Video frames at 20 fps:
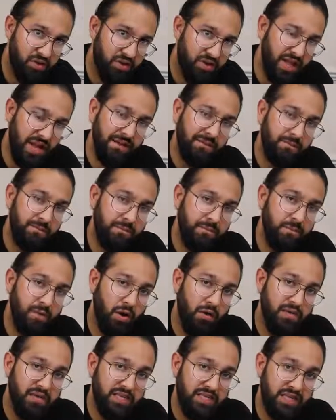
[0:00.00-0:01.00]
then
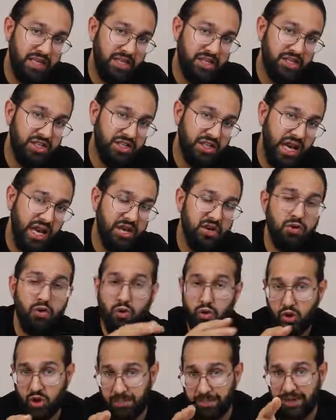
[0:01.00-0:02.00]
obviously getting
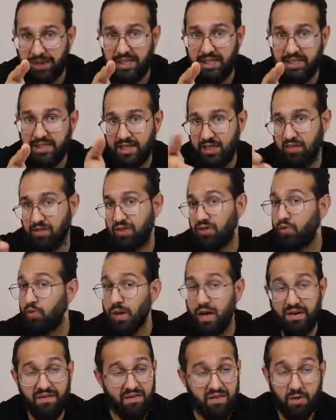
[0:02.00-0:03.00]
your shipping details to
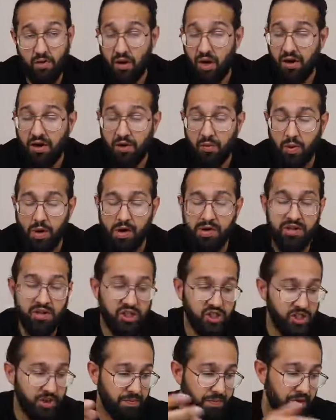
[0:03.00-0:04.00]
wherever you are in the world and
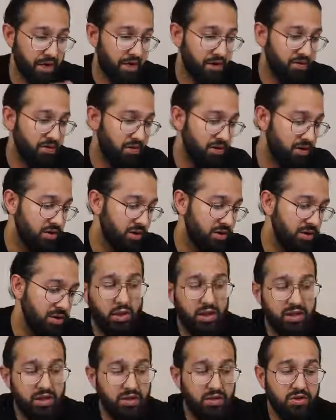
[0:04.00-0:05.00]
shipping it across.
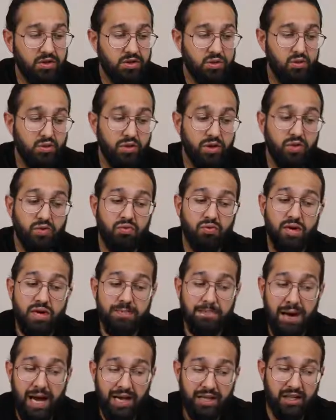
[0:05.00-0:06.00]
What they'll do, they'll
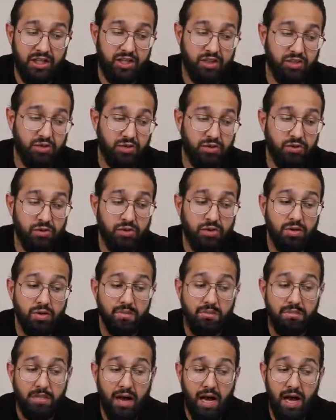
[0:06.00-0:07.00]
repackage your
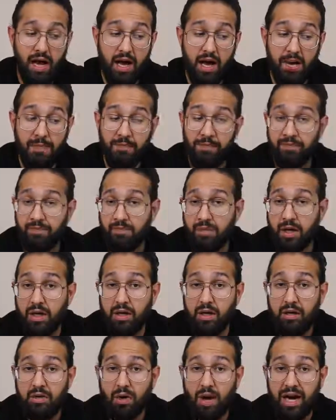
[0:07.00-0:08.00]

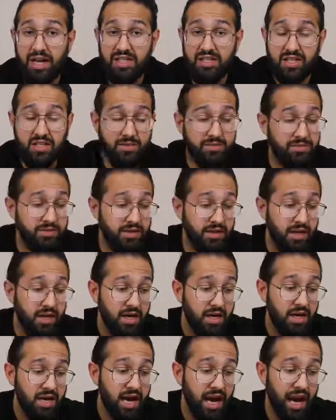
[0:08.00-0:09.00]
items
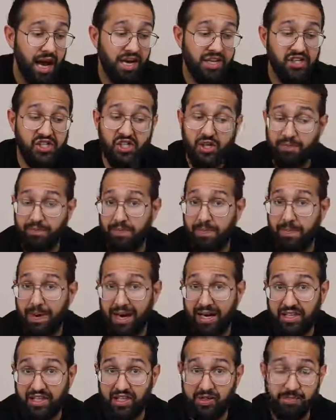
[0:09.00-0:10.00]
and ship the
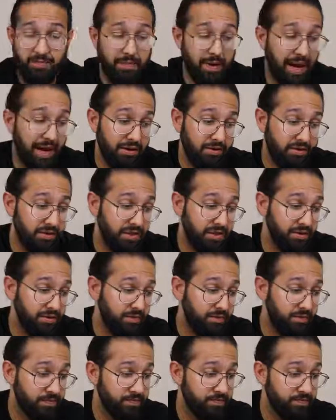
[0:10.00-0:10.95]
packages out to you.